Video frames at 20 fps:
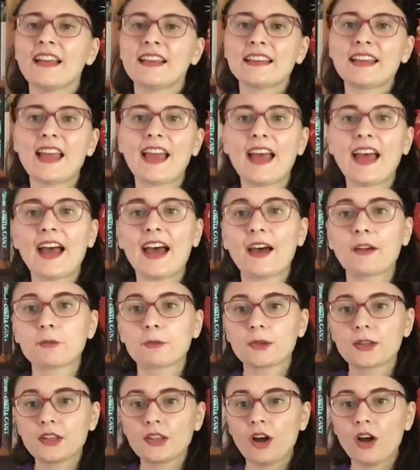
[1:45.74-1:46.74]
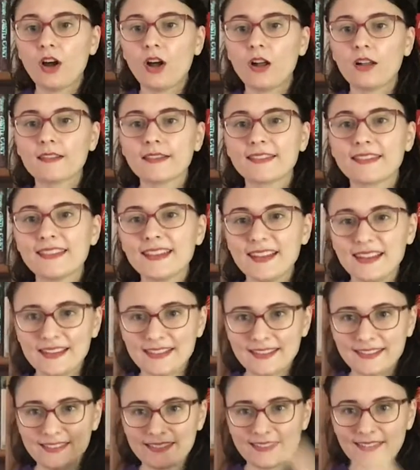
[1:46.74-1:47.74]
Can we all sit
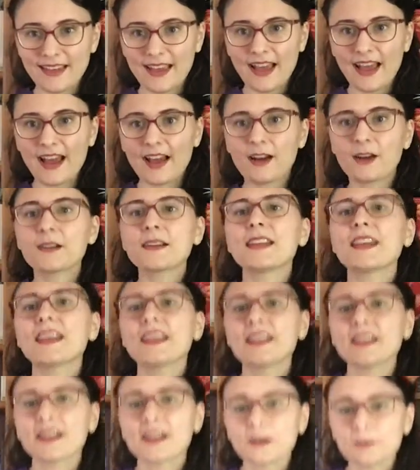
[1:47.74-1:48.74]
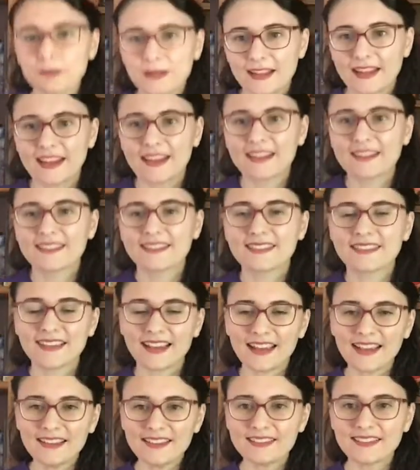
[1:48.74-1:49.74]
down in our
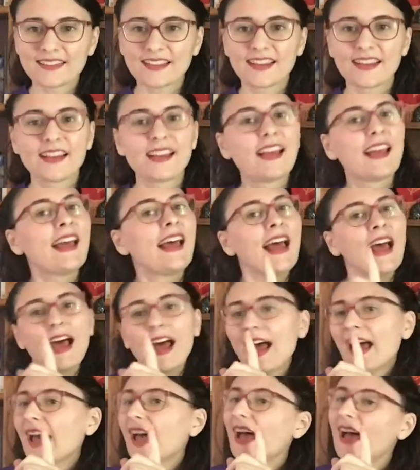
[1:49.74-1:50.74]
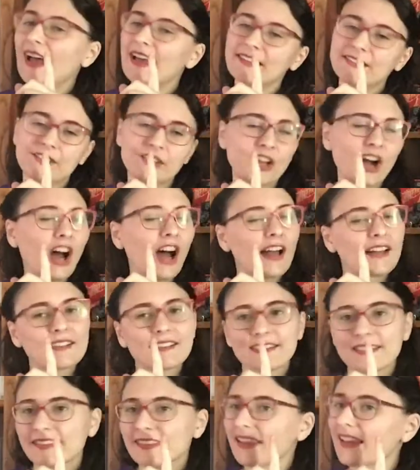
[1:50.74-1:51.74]
places and not
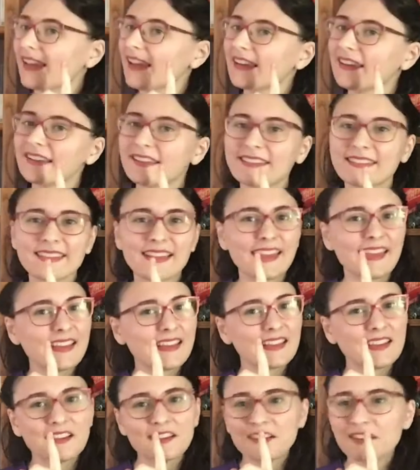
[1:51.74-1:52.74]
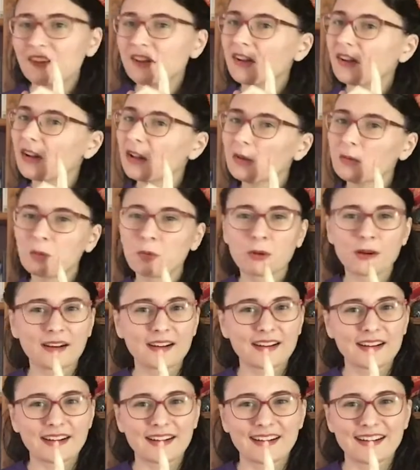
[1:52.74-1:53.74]
say a single
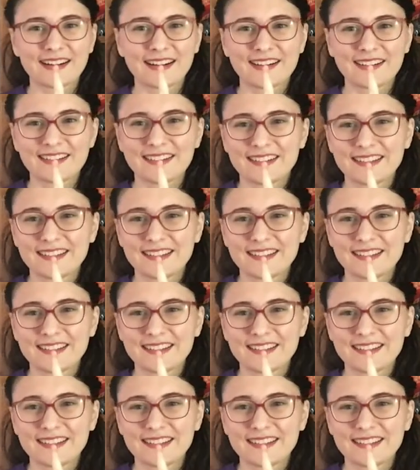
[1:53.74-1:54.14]
word?